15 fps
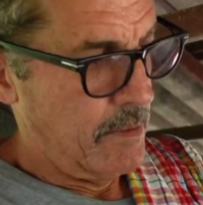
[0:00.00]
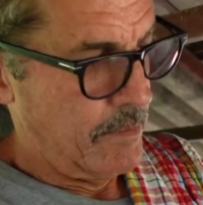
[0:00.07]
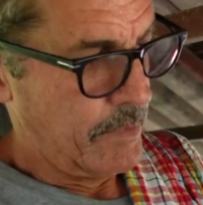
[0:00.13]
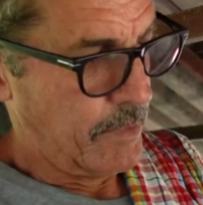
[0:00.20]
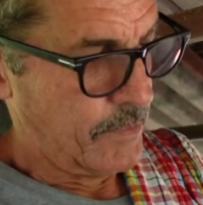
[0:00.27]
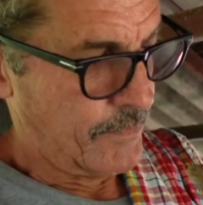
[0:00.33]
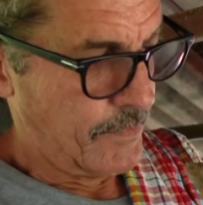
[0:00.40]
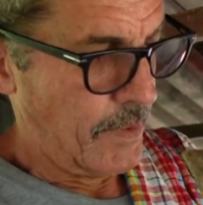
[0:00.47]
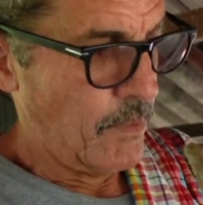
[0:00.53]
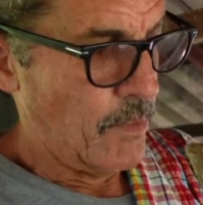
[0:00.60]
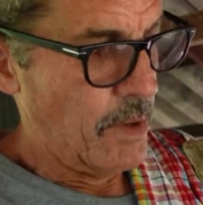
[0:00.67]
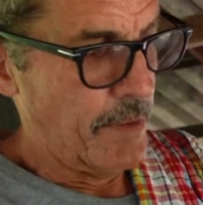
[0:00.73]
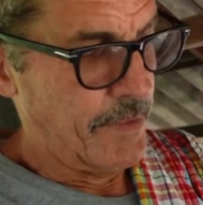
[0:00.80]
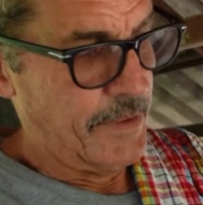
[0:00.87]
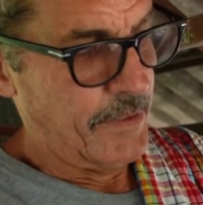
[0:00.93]
because if I
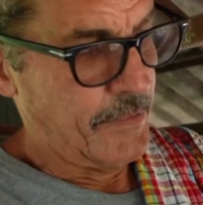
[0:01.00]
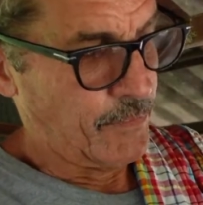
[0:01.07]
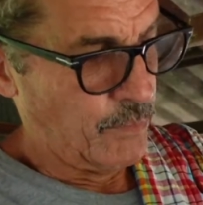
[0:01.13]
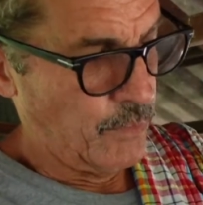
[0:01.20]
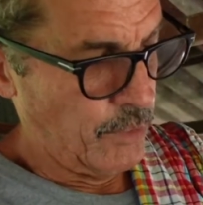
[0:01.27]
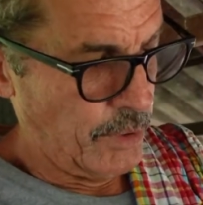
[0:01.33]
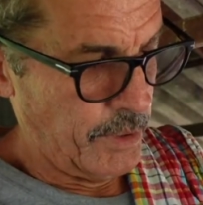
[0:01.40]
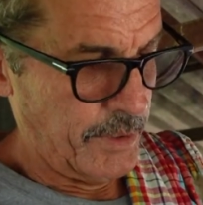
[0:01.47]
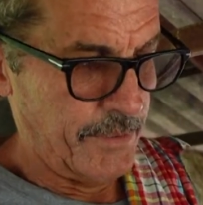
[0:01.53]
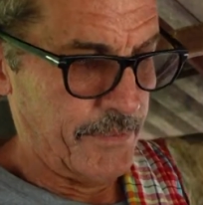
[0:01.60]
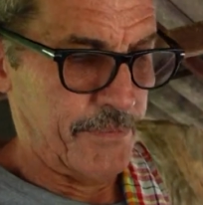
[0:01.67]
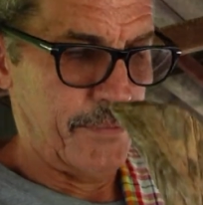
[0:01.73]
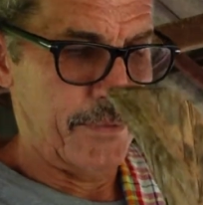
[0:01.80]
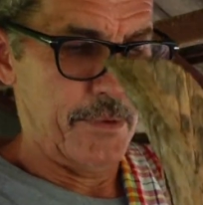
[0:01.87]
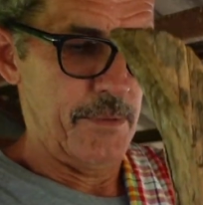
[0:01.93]
want this wood
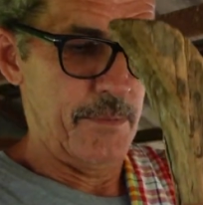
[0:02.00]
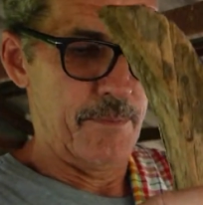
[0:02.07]
to